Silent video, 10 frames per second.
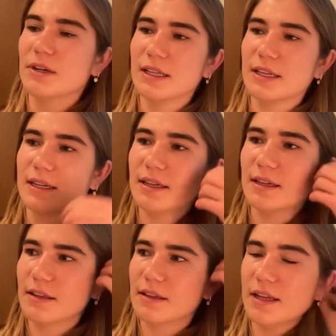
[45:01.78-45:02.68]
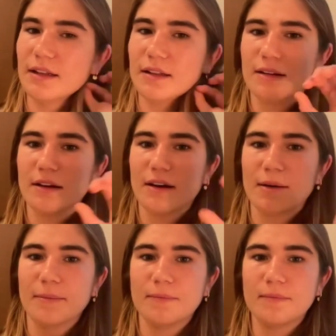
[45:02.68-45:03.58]
currently in
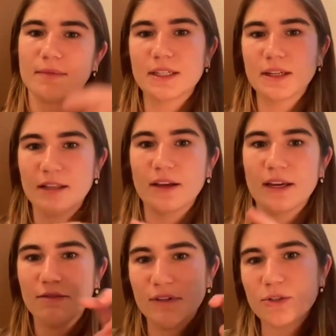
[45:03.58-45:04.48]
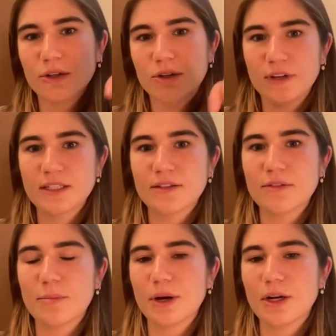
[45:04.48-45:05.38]
still in the in vitro phase of
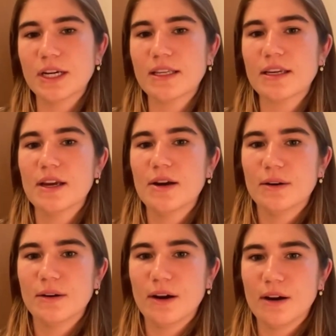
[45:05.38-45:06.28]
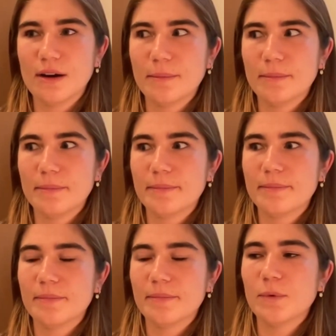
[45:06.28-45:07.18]
the project, um,
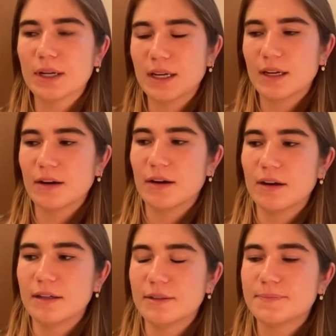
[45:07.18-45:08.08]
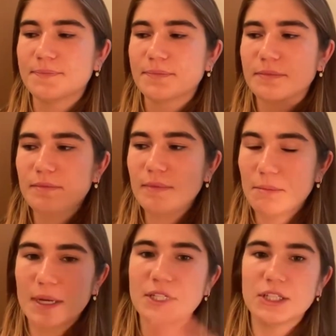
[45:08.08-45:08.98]
working on
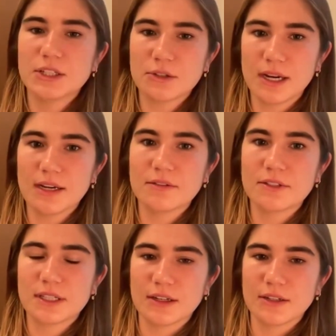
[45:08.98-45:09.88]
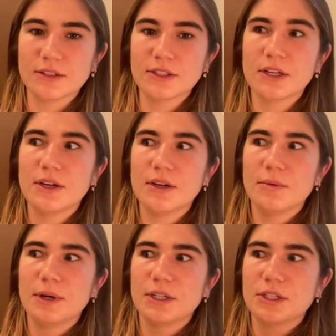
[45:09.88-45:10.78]
patient-derived cells,
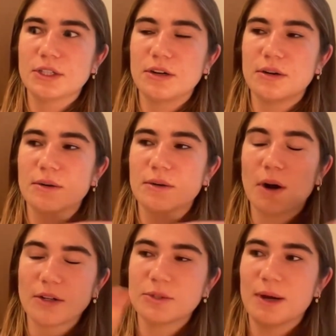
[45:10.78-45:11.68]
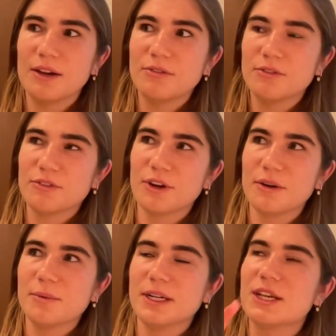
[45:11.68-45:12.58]
which are derived
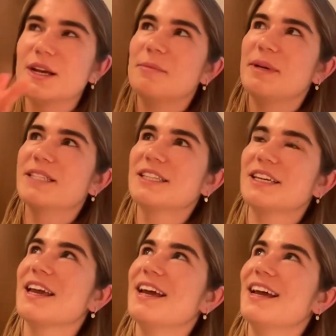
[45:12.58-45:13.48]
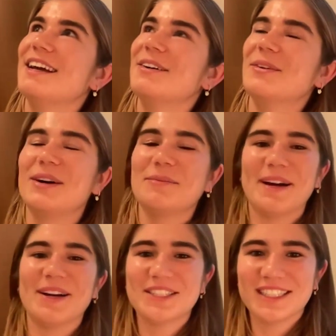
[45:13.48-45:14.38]
from which basically like wow,
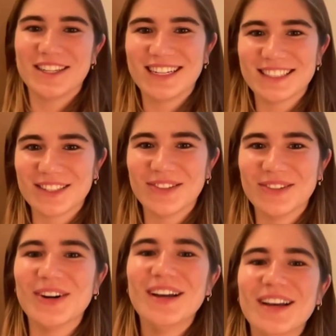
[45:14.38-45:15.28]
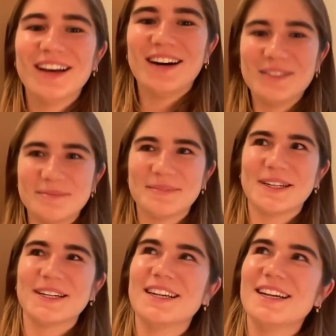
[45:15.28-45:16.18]
bioengineering is so cool.
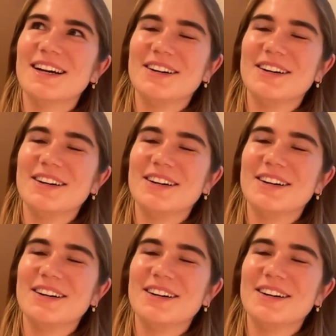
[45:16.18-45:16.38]
But